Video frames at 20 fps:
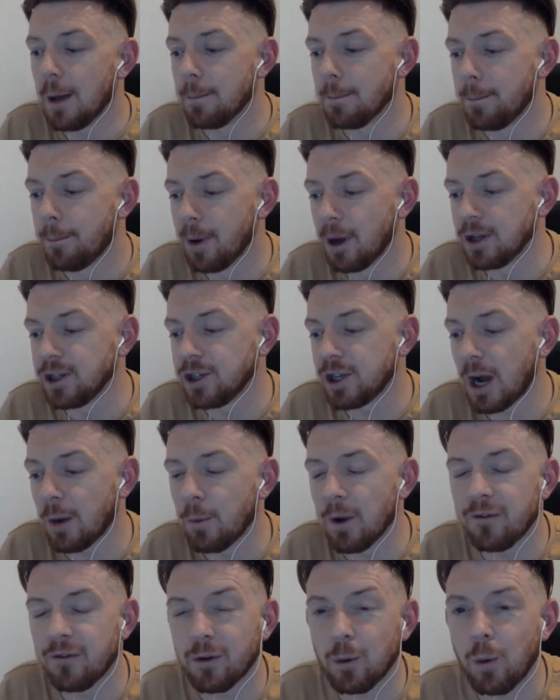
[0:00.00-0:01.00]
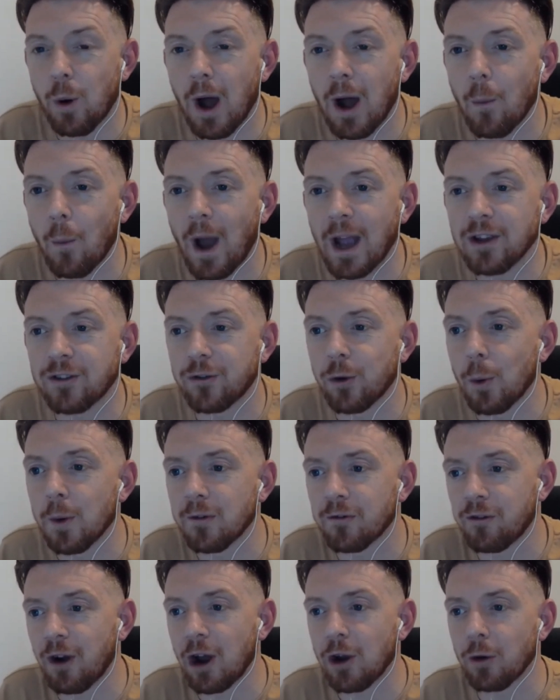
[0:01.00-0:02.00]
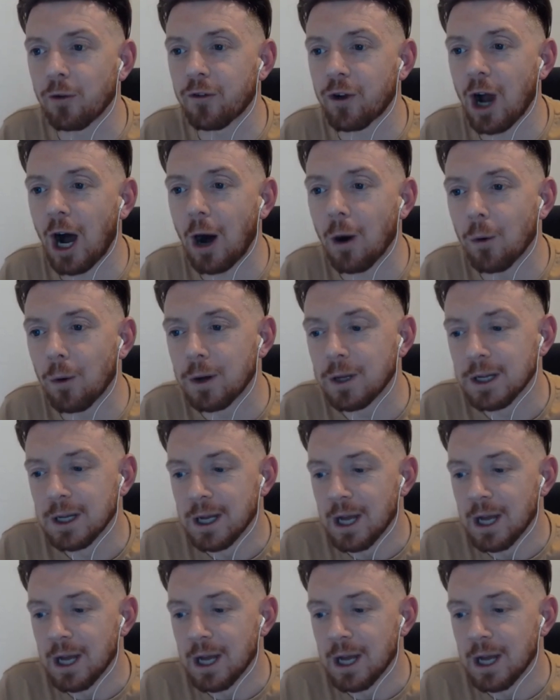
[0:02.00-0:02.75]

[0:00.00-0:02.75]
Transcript: But we're quite wasteful in front of goal.